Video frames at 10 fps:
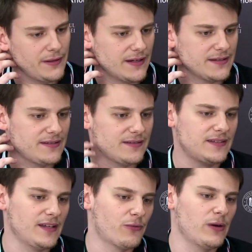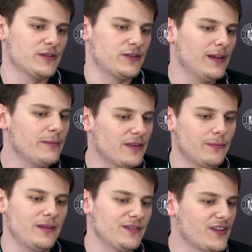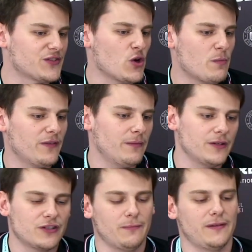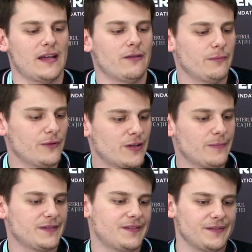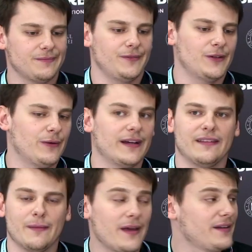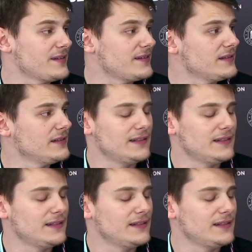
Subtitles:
because c3 was to limit the scope of the bishop, and now the bishop is, you know, again, a menace.